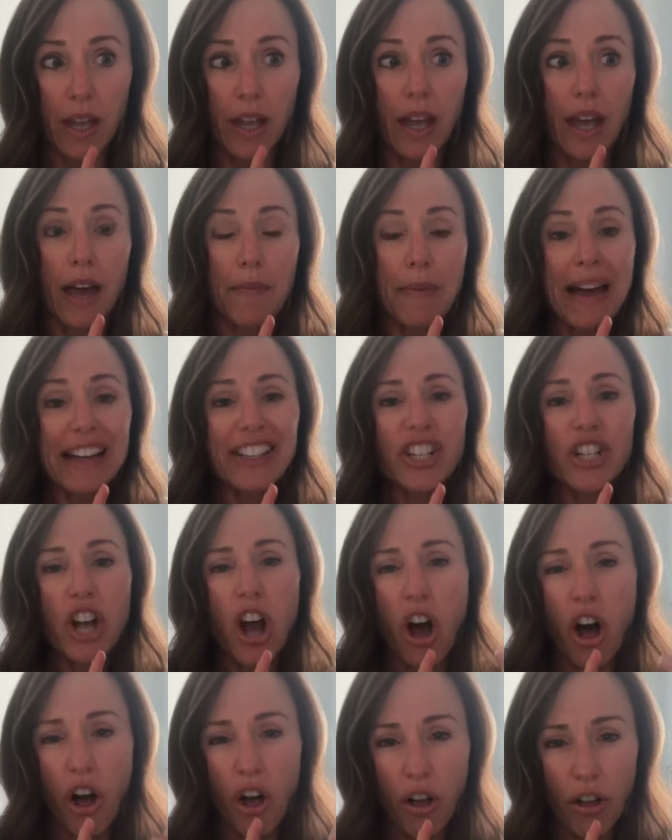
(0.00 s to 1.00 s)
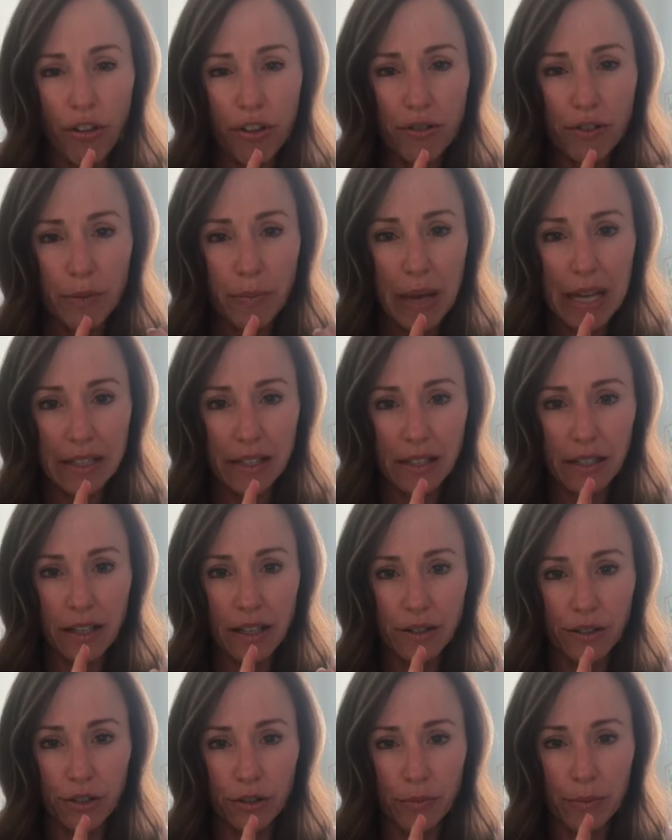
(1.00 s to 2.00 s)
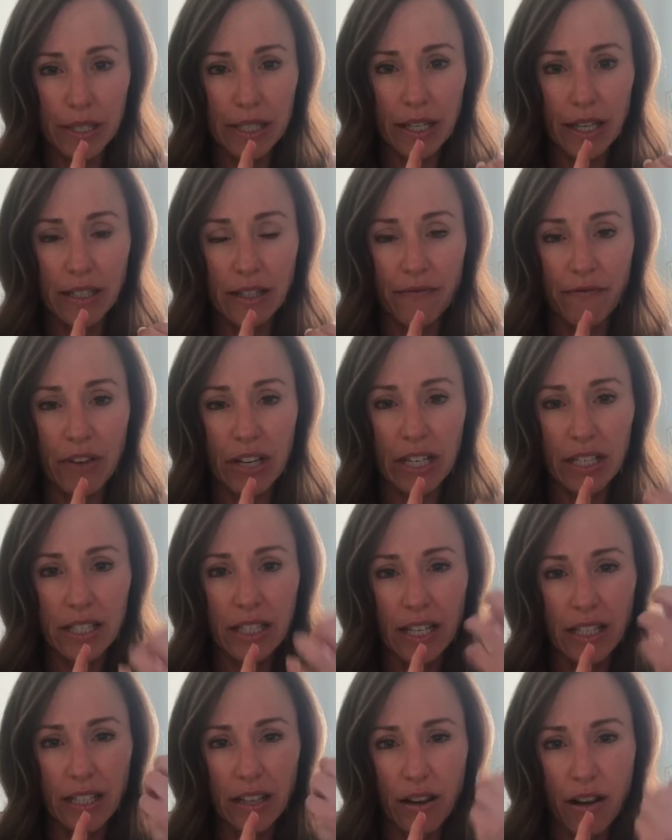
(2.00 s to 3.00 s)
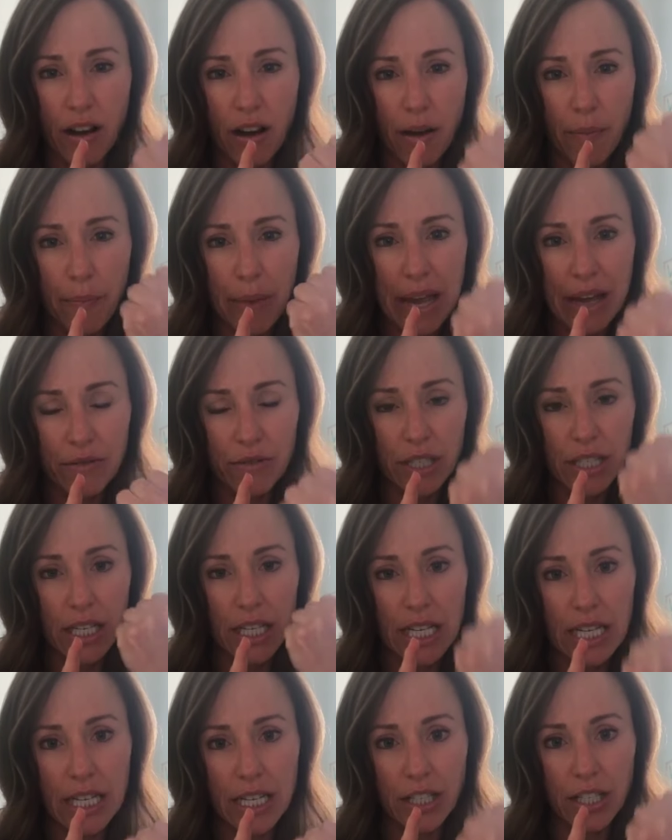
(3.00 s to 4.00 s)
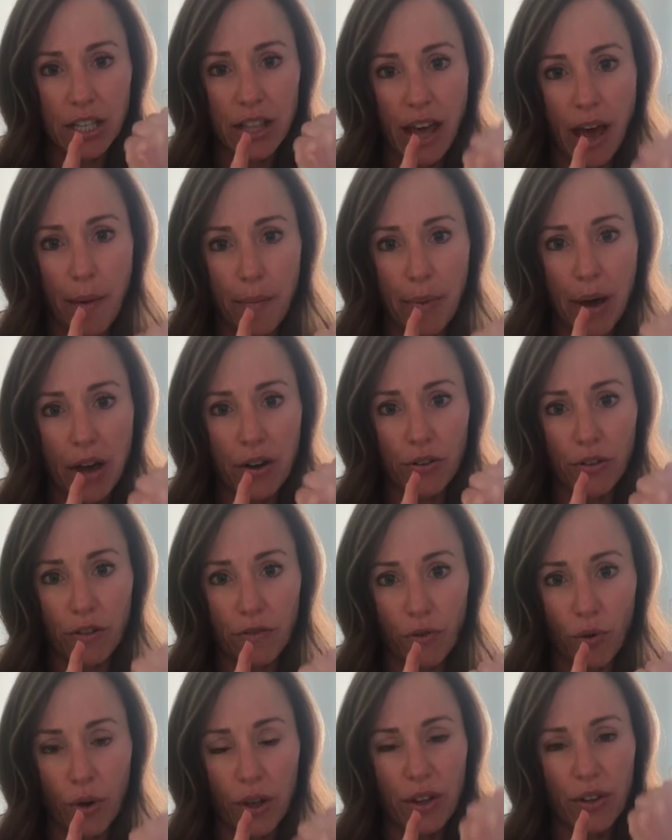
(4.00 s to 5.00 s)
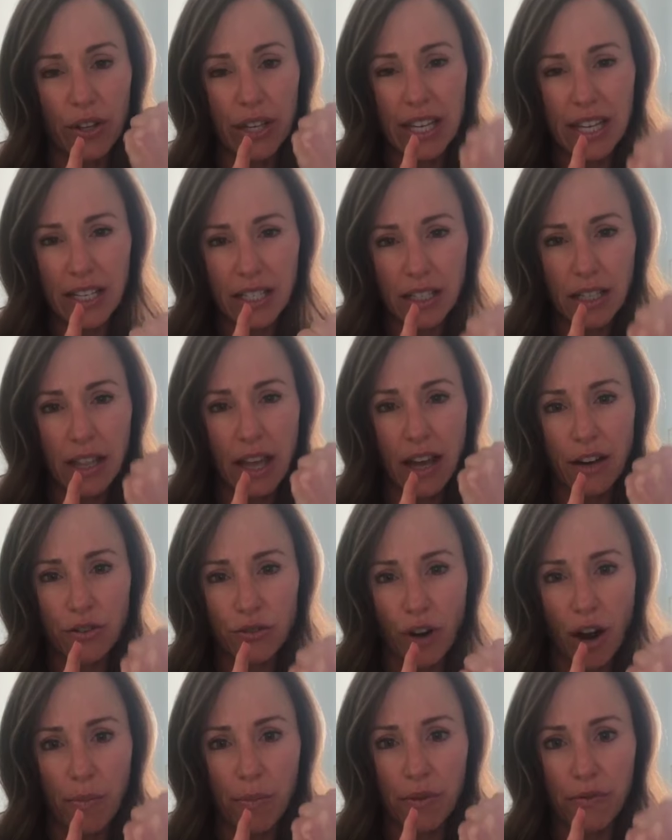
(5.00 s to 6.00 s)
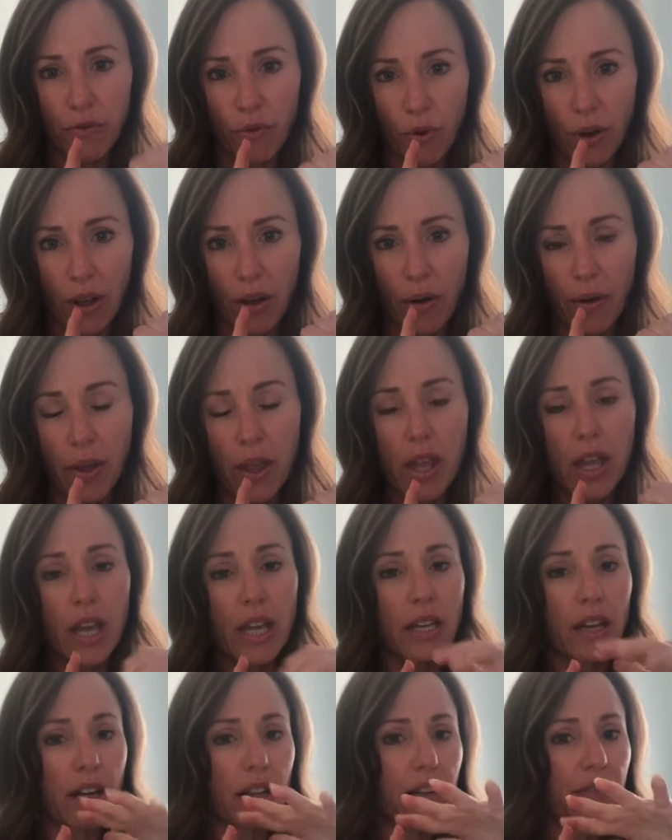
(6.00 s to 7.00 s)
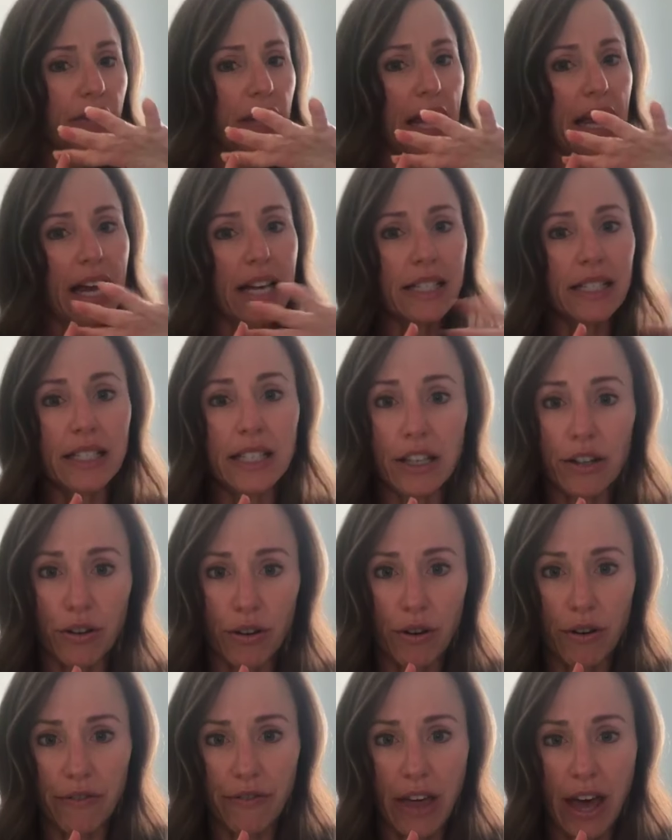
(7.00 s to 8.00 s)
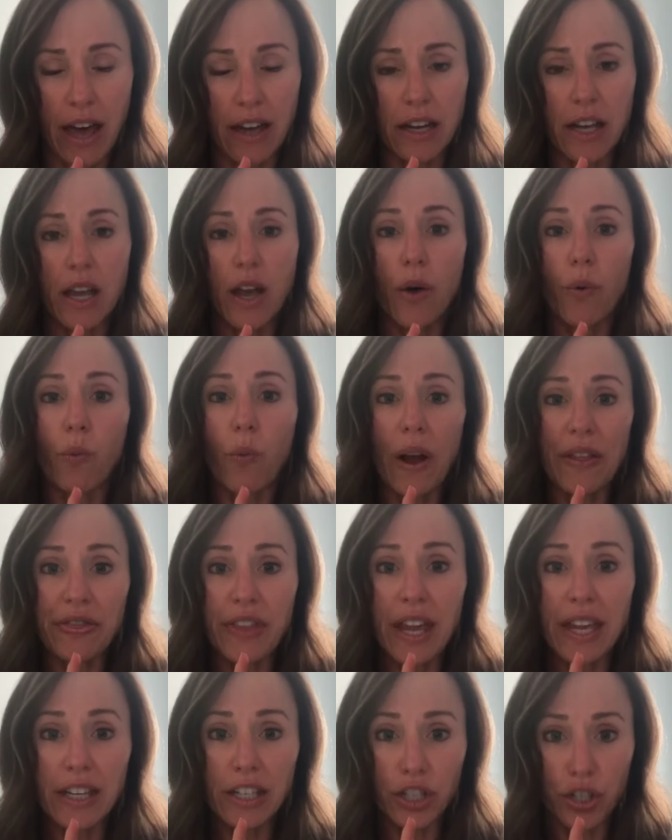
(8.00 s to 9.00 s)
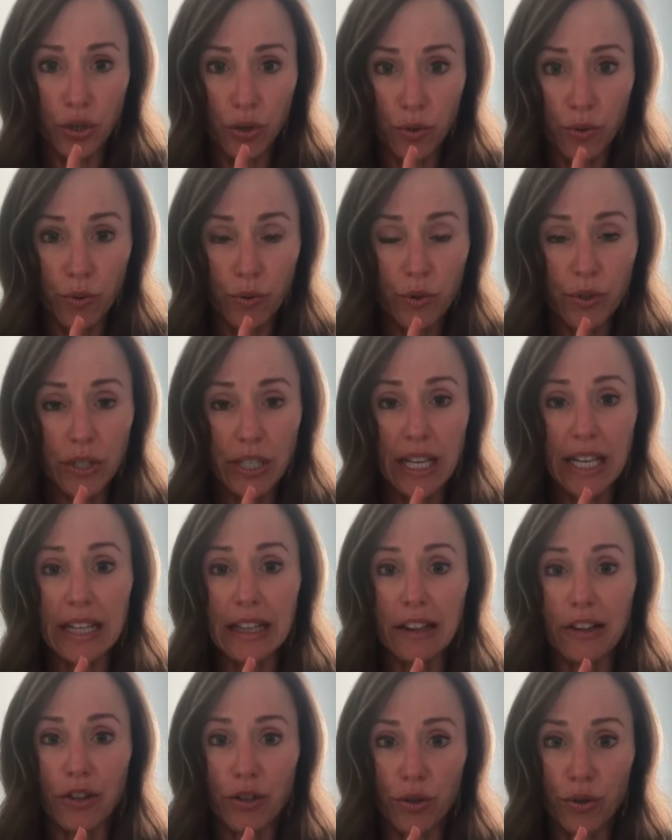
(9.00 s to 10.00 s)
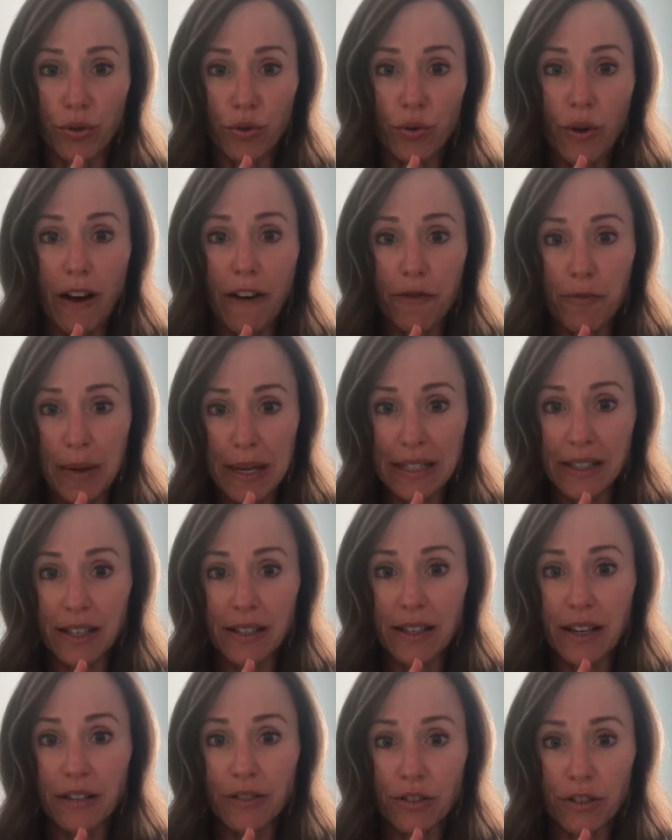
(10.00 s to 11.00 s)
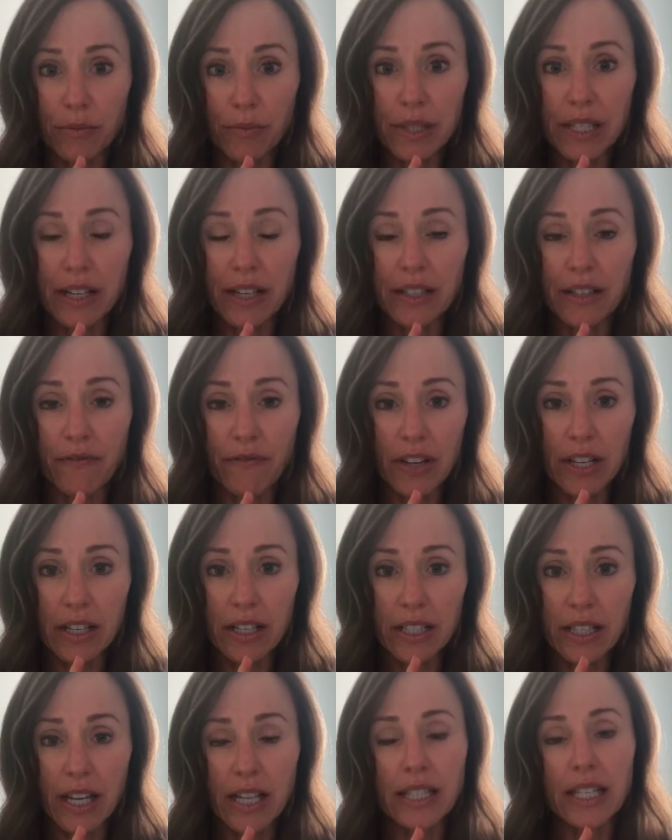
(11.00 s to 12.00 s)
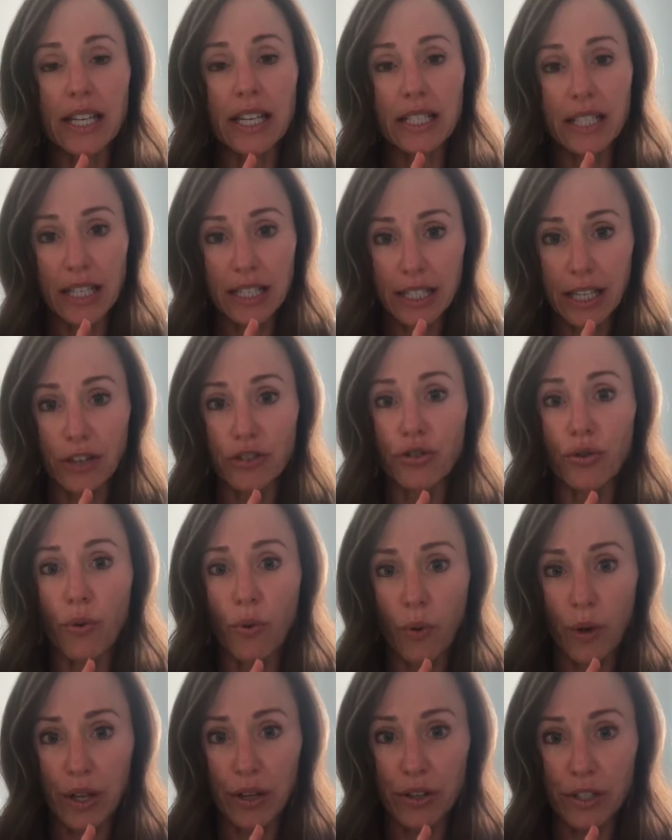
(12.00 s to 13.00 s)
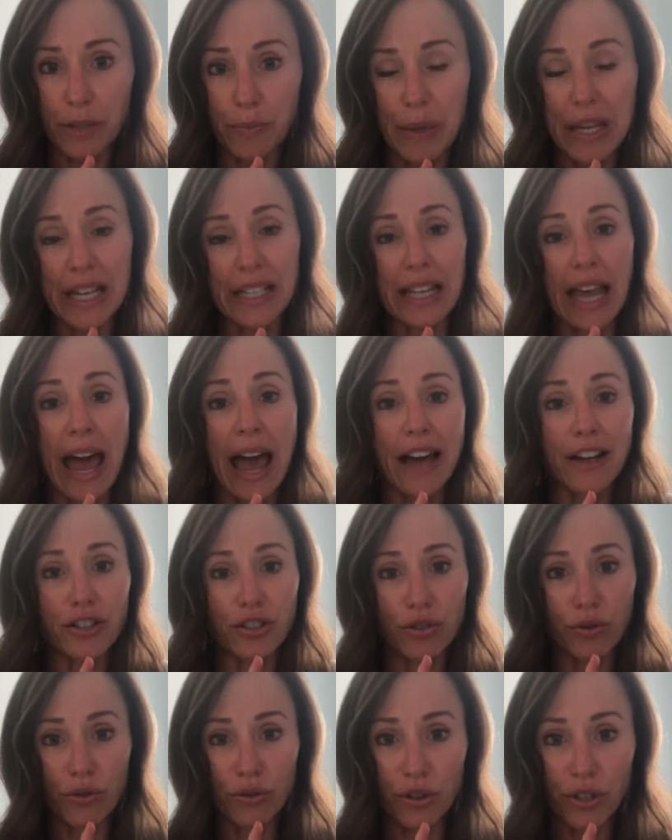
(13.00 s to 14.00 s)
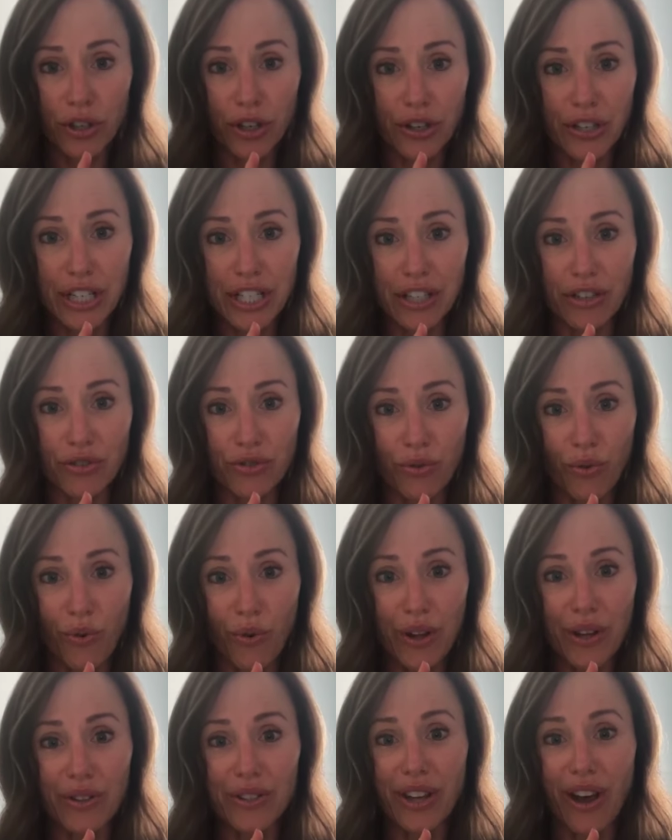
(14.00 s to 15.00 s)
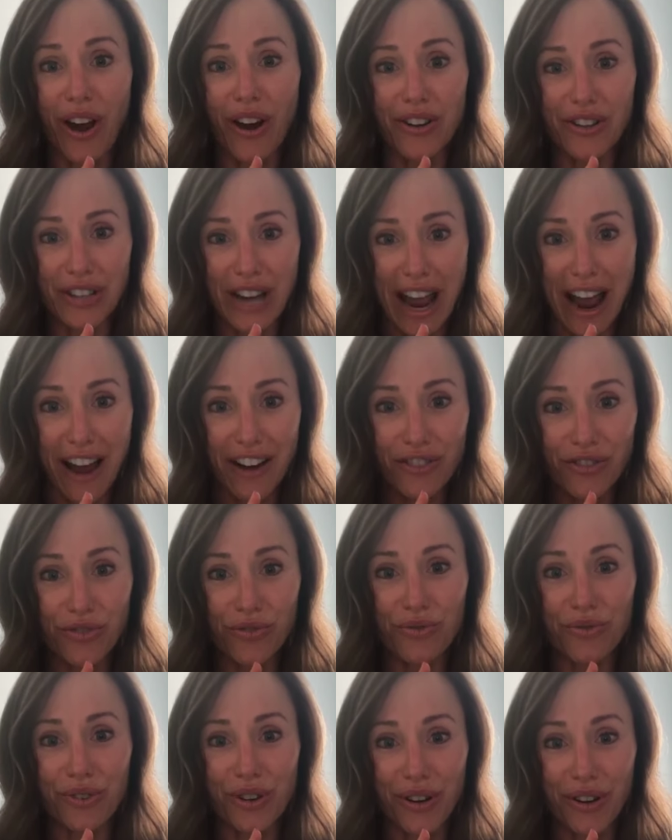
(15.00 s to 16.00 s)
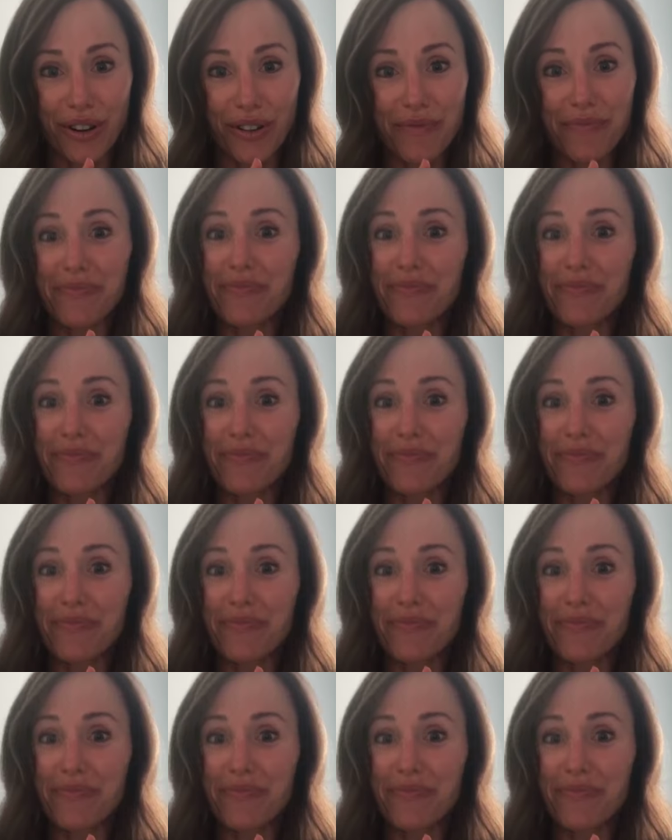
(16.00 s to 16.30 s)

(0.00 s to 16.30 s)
imagine all those pesticides, herbicides, and fungicides compounded into that bottle of oil, into that drop of oil. Young Living has 0 of that. What they use in lieu of pesticides, herbicides, and fungicides is essential oils, because as you'll learn, essential oils are natural